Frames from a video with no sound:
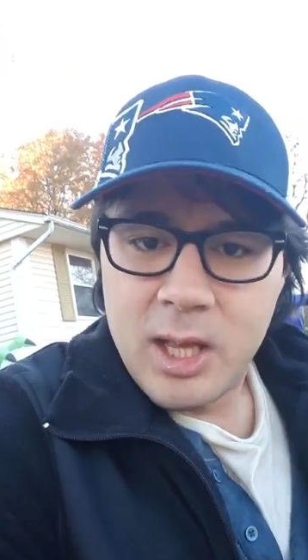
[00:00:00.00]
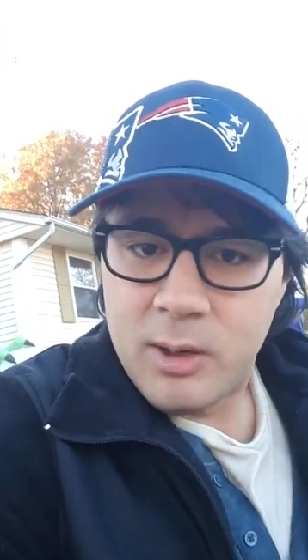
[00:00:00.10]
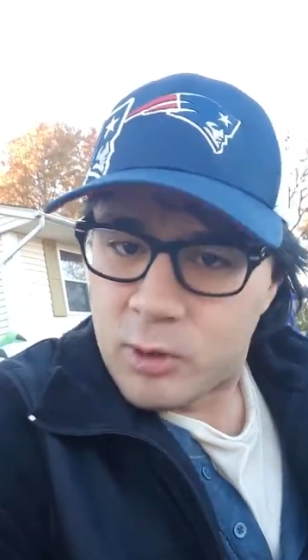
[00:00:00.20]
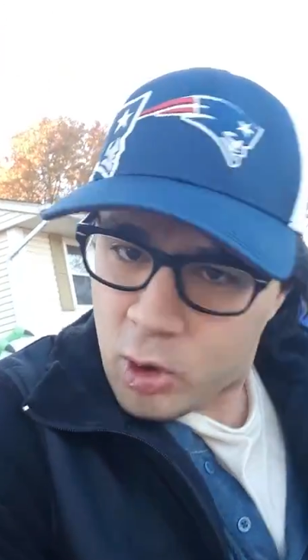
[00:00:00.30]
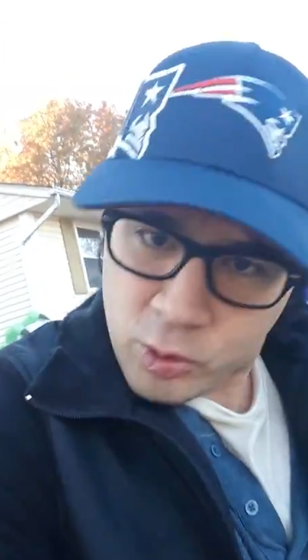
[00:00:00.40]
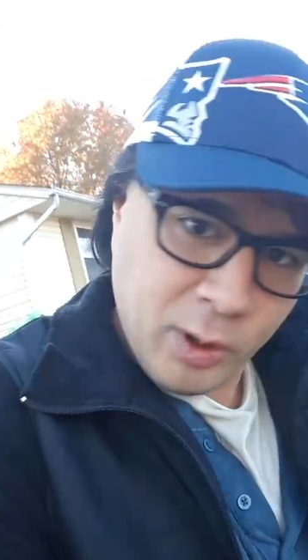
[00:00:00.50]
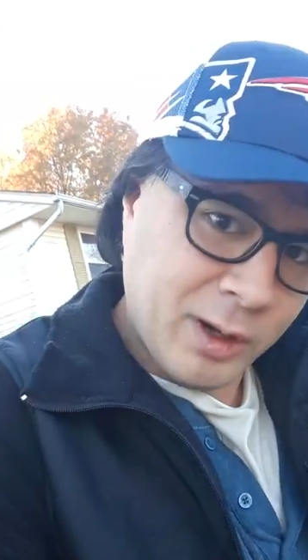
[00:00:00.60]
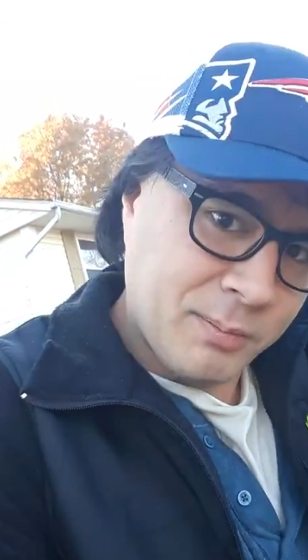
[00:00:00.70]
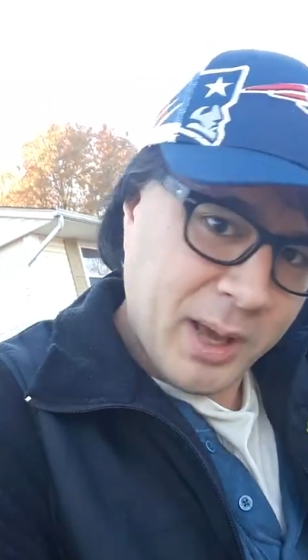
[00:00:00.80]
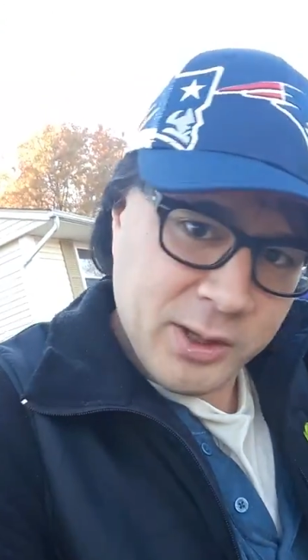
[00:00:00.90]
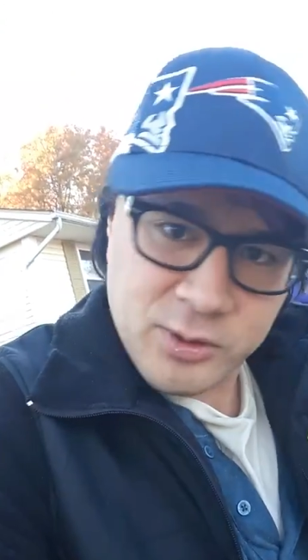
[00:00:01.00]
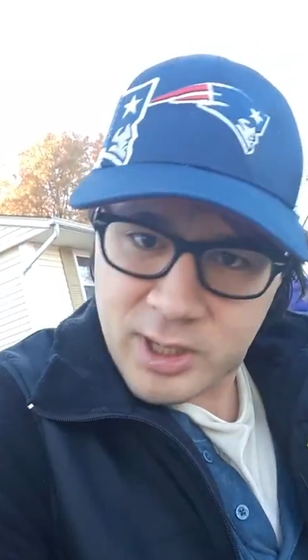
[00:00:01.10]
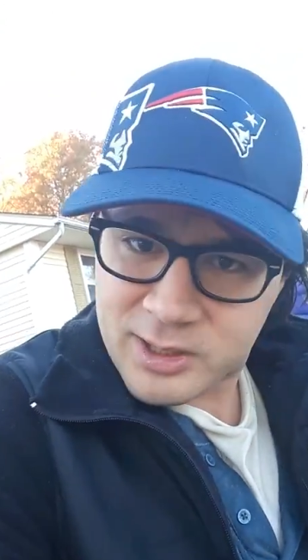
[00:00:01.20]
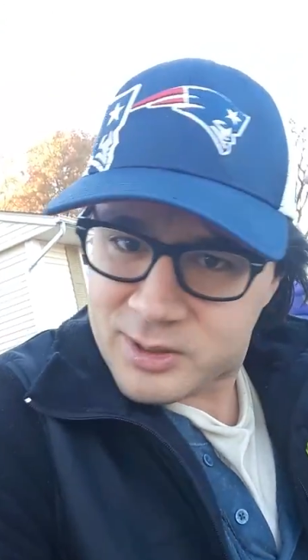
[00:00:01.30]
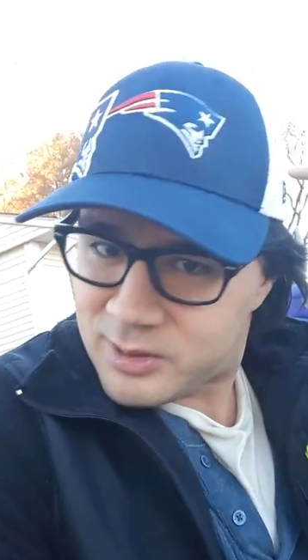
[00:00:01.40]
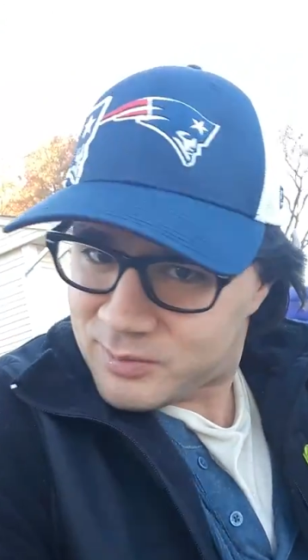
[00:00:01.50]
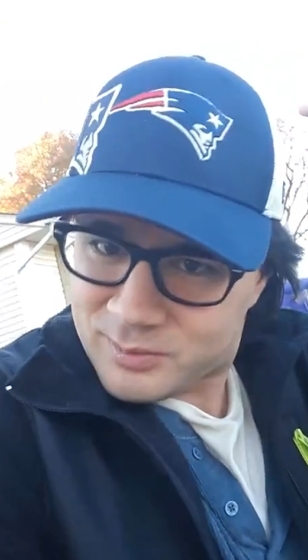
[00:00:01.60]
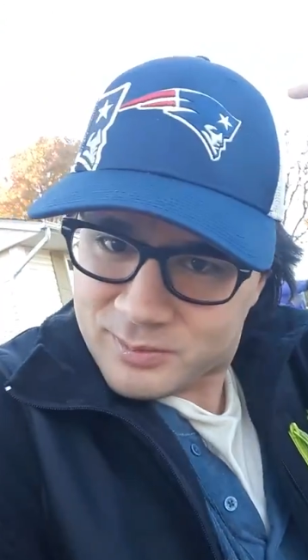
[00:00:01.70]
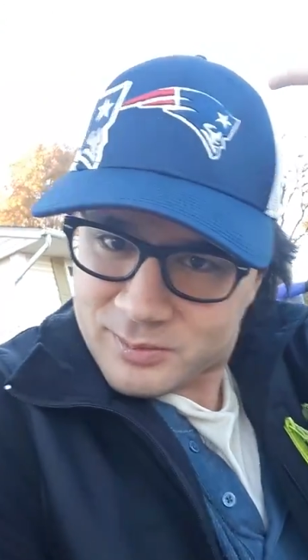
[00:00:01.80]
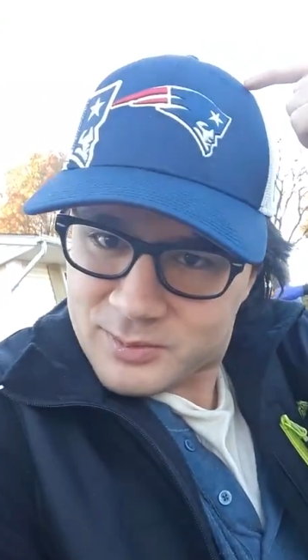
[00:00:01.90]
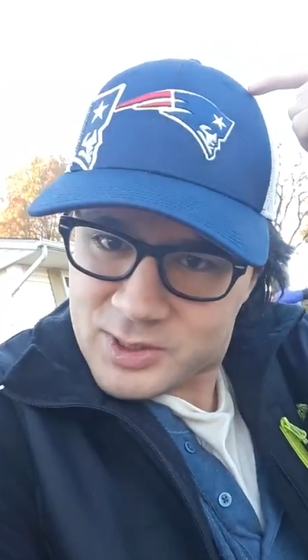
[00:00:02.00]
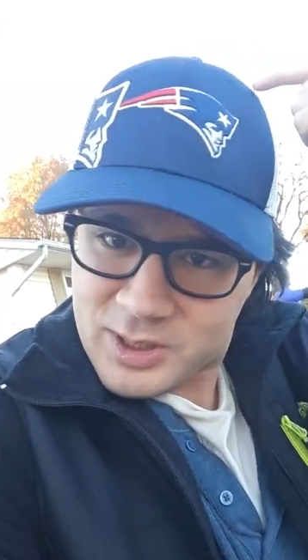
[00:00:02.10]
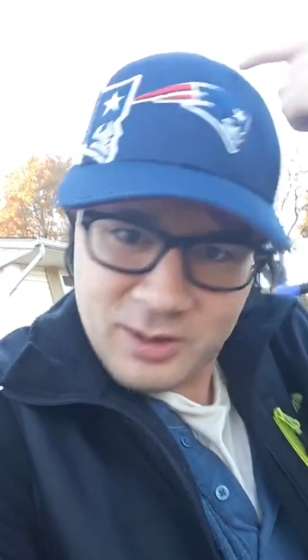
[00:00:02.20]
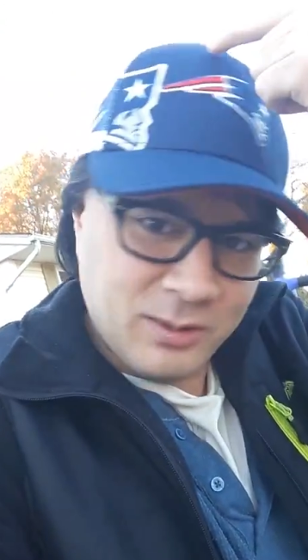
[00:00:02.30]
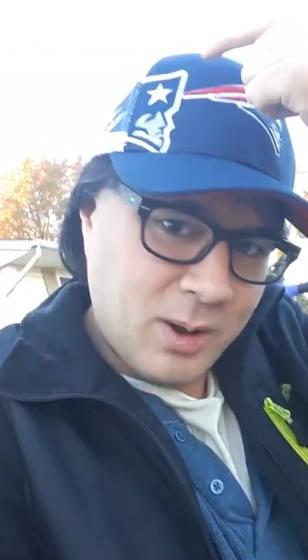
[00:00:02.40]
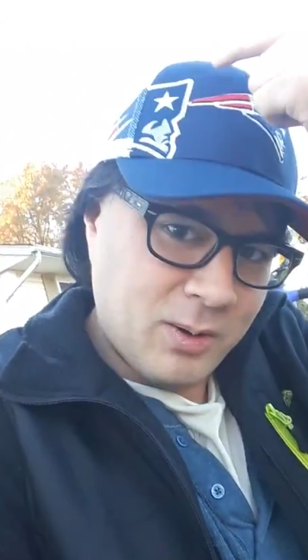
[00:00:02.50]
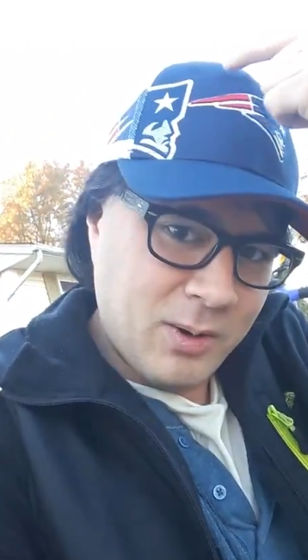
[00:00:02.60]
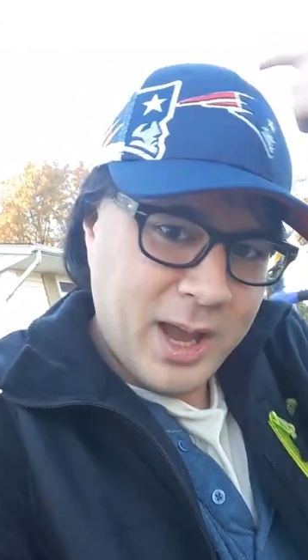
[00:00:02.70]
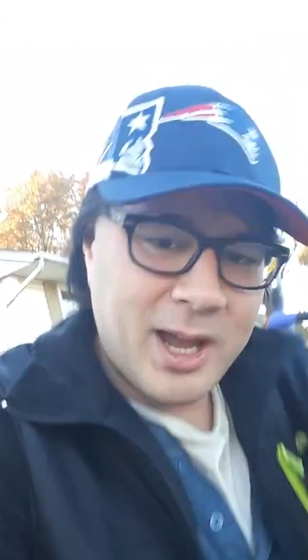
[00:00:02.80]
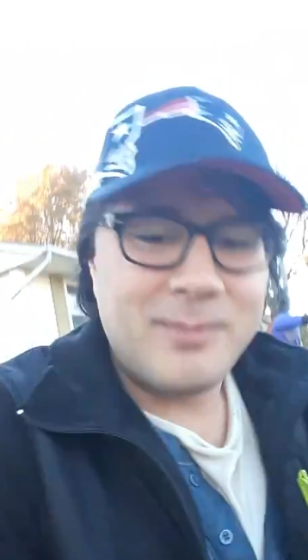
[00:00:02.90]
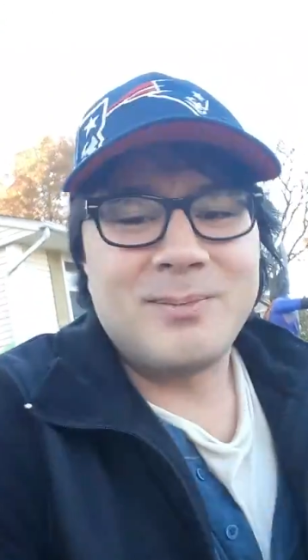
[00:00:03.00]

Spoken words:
Go New England Patriots. See the logo hat.